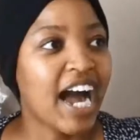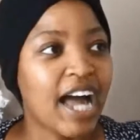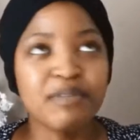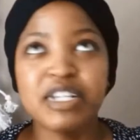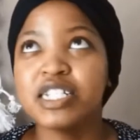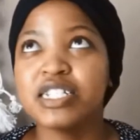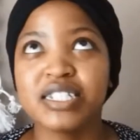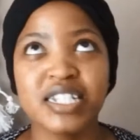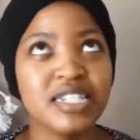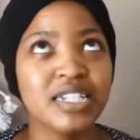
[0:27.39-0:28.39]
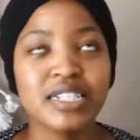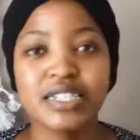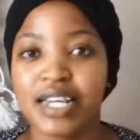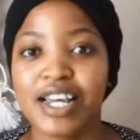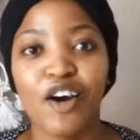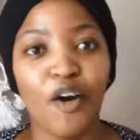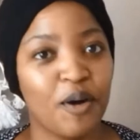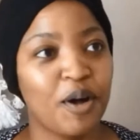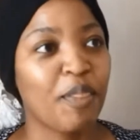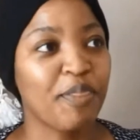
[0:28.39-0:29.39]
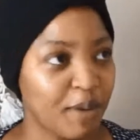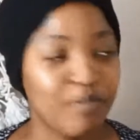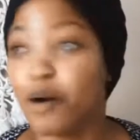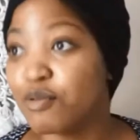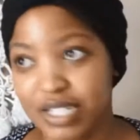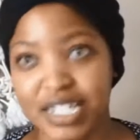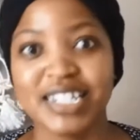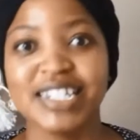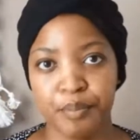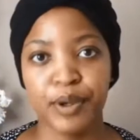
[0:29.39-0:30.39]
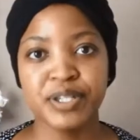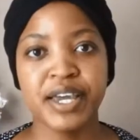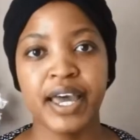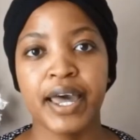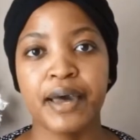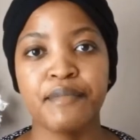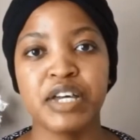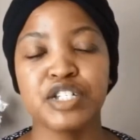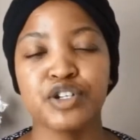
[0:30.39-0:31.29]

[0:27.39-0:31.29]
I mean, Sis is taking all the boxes. Portia M is a